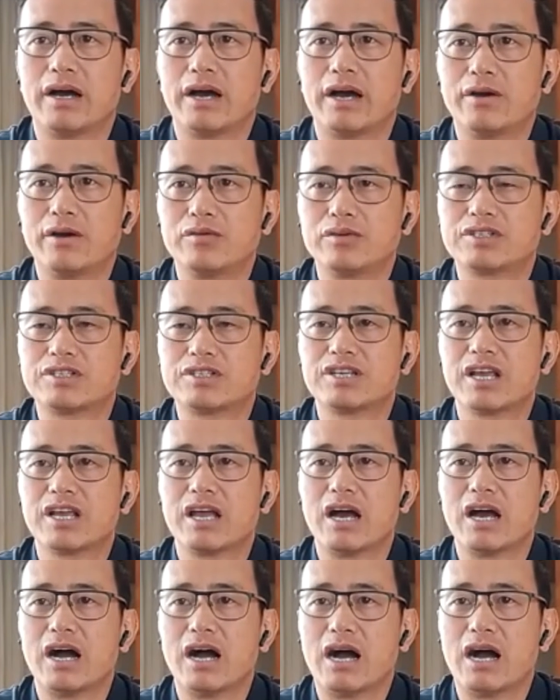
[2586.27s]
I would
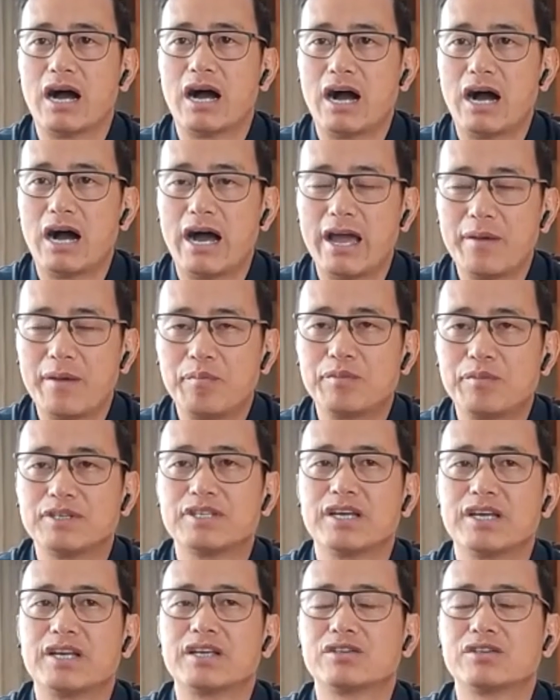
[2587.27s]
say I am
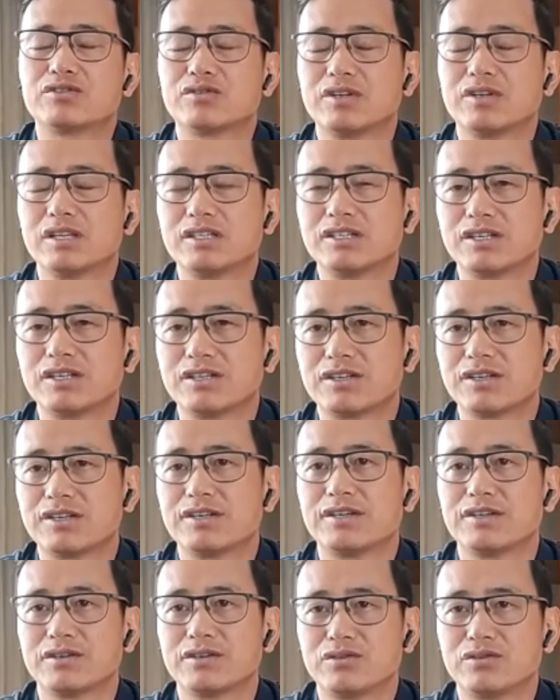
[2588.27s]
Vijayan and Sunil
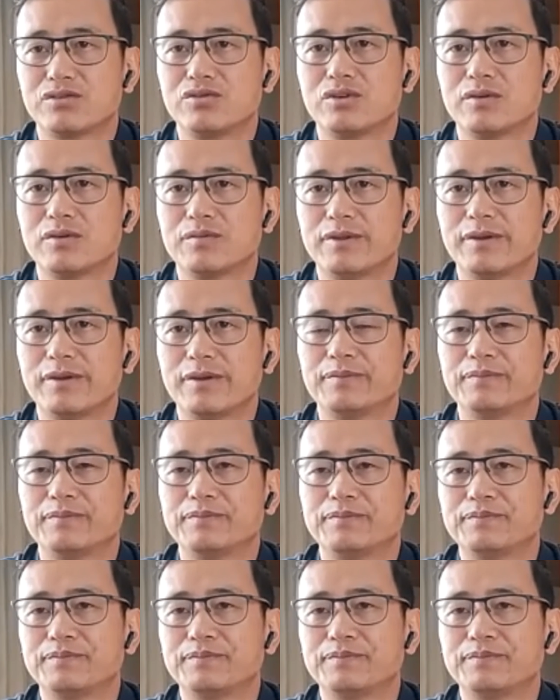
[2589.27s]
Chhetri, two of them.